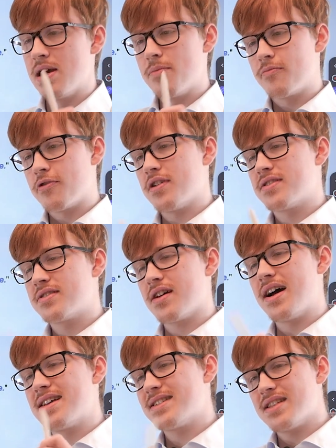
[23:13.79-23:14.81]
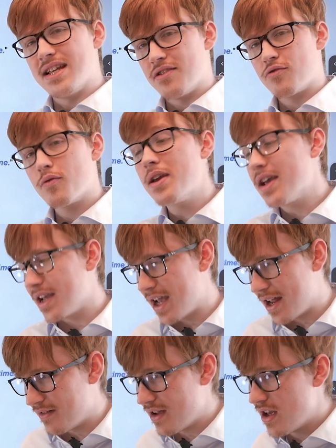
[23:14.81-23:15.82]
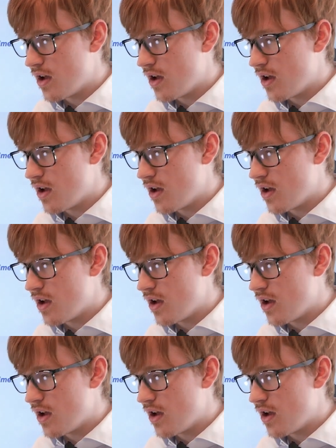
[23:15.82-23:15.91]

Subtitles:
Precisely. 3 again.